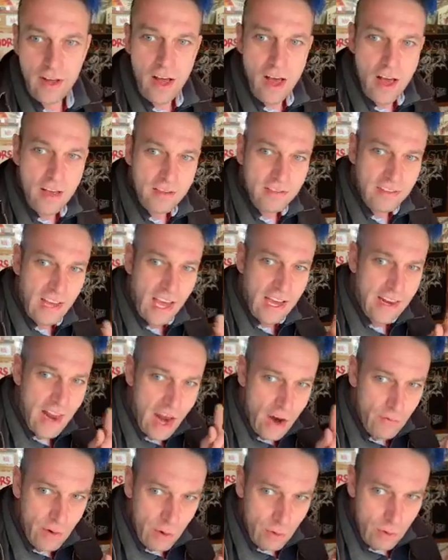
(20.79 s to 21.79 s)
I say
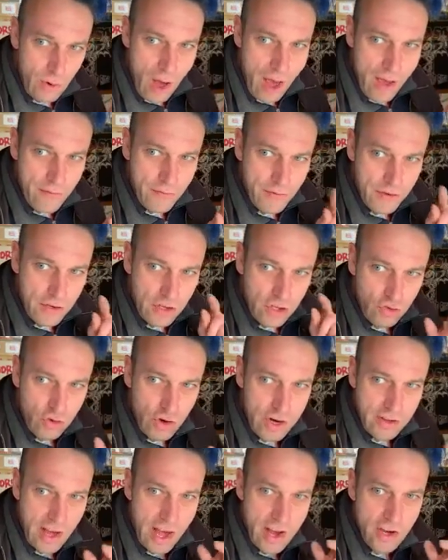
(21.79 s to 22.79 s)
that real life is
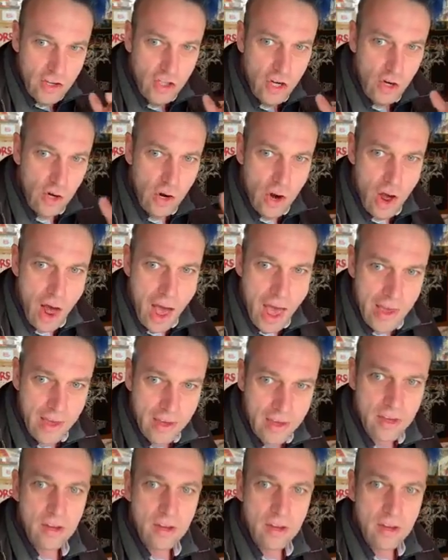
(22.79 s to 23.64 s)
treat as you like.